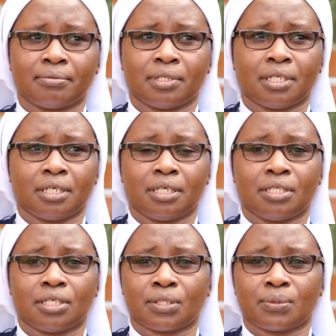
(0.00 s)

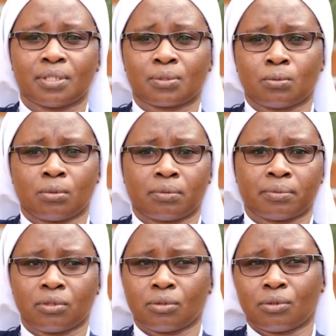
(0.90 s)
a Jesuit school
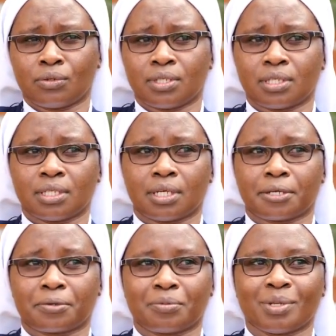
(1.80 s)
of theology in
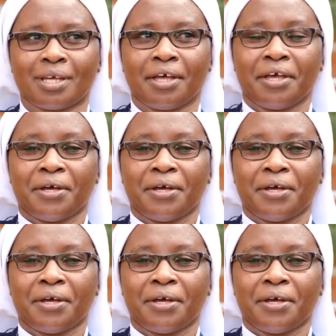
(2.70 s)
Nairobi.